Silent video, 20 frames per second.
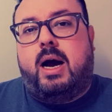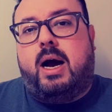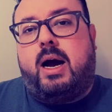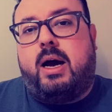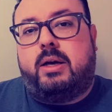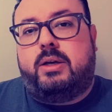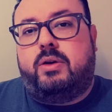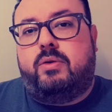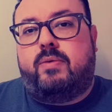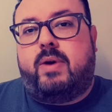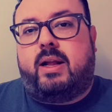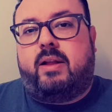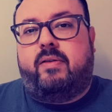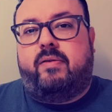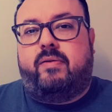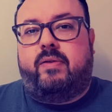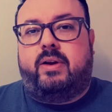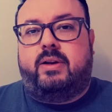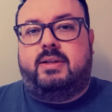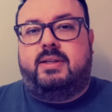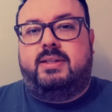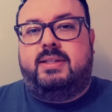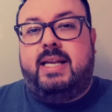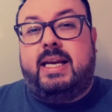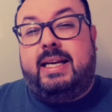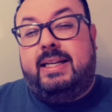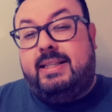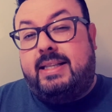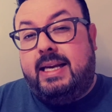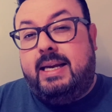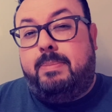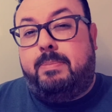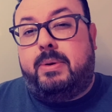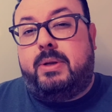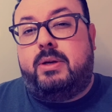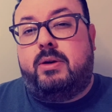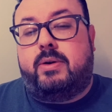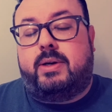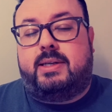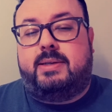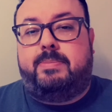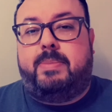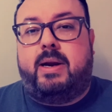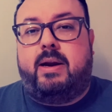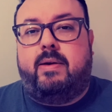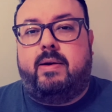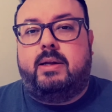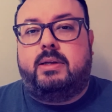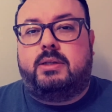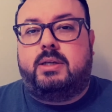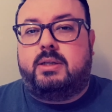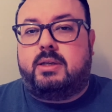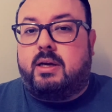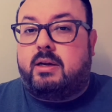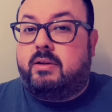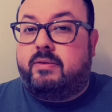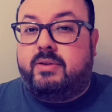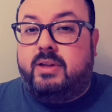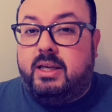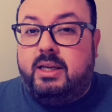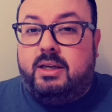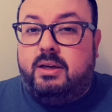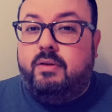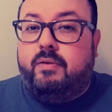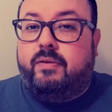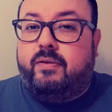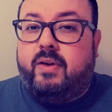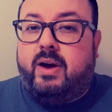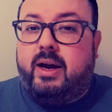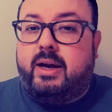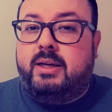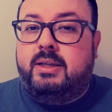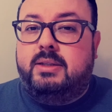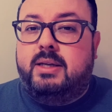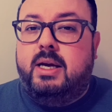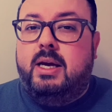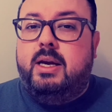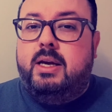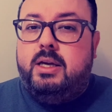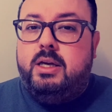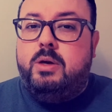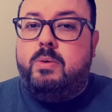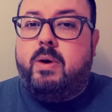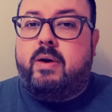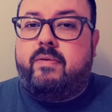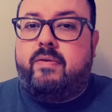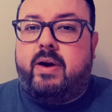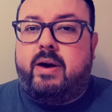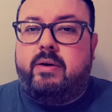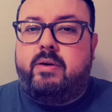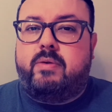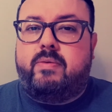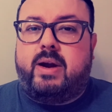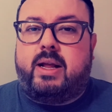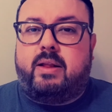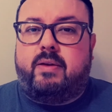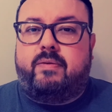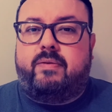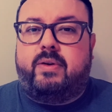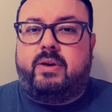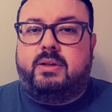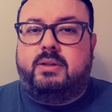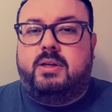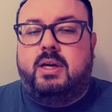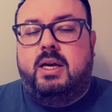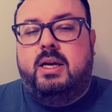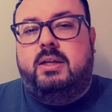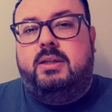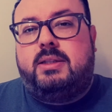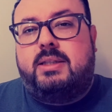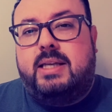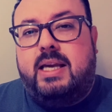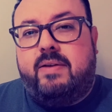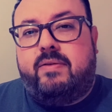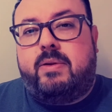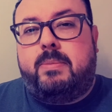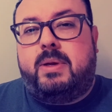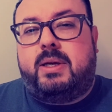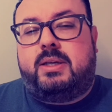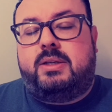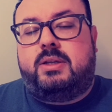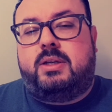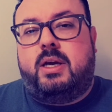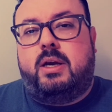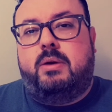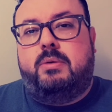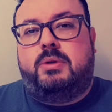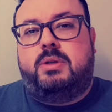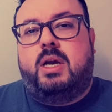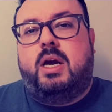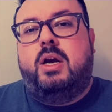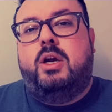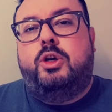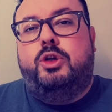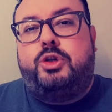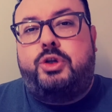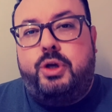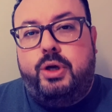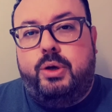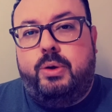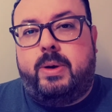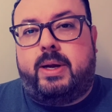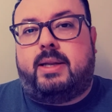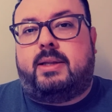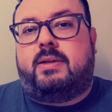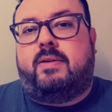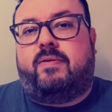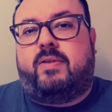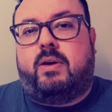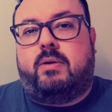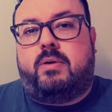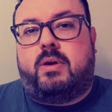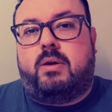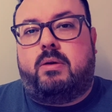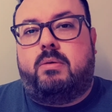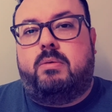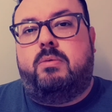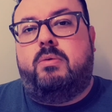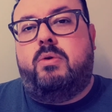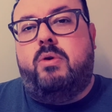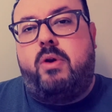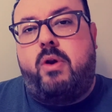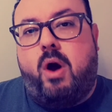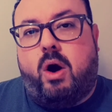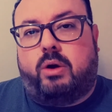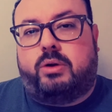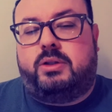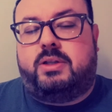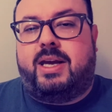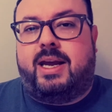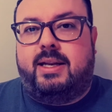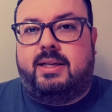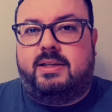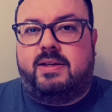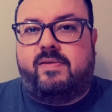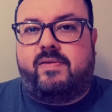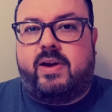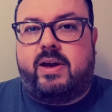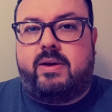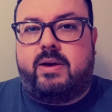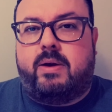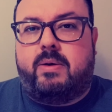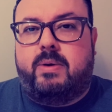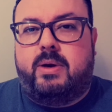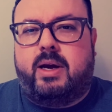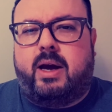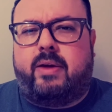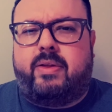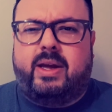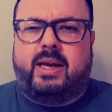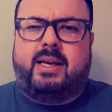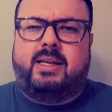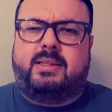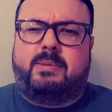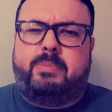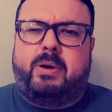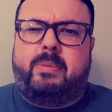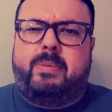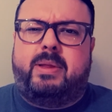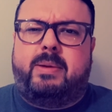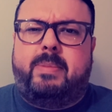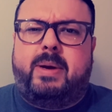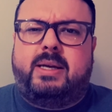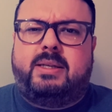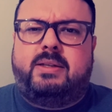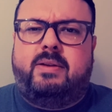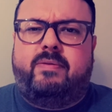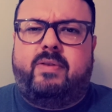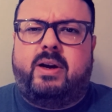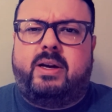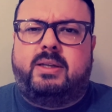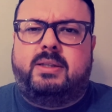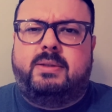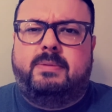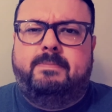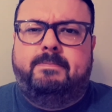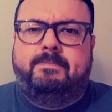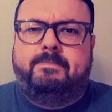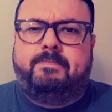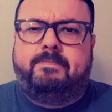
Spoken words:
Are you relevant? Dig deep in your experience because I'll think you find you are very relevant. Give them an excuse to interview you, not to interview you. I think it's probably the best advice.